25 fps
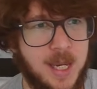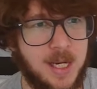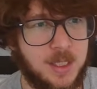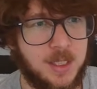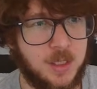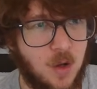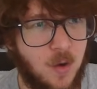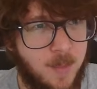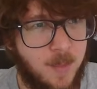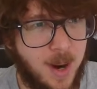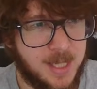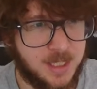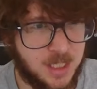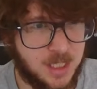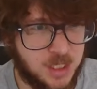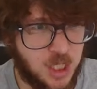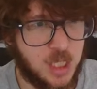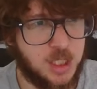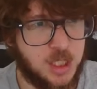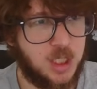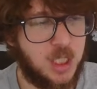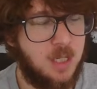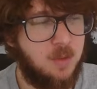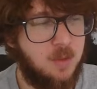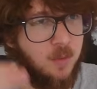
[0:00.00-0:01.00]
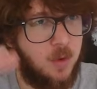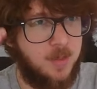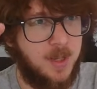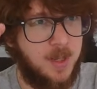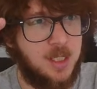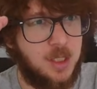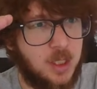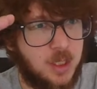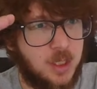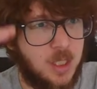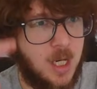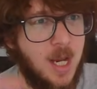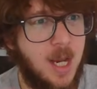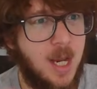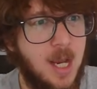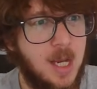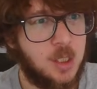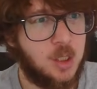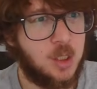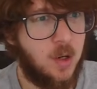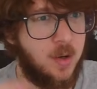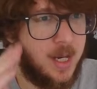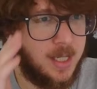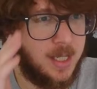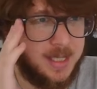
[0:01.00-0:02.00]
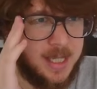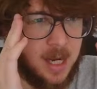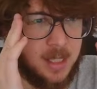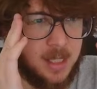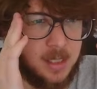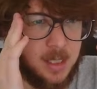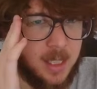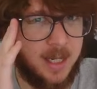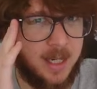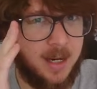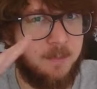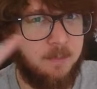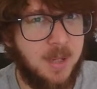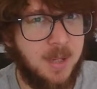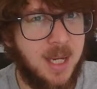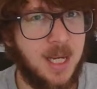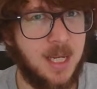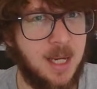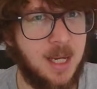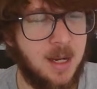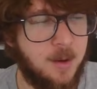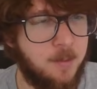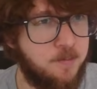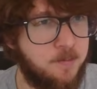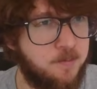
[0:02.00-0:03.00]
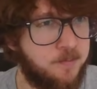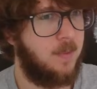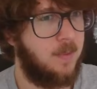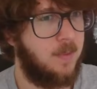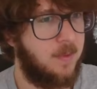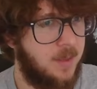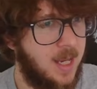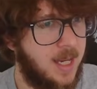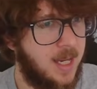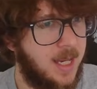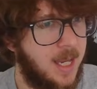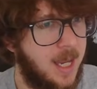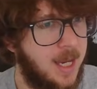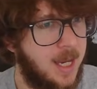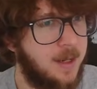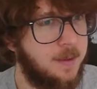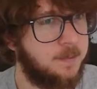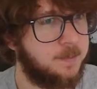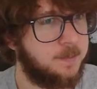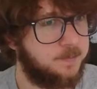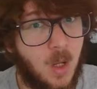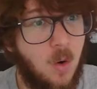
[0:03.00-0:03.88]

So my suggestion would be just turn it down to like a medium thinking,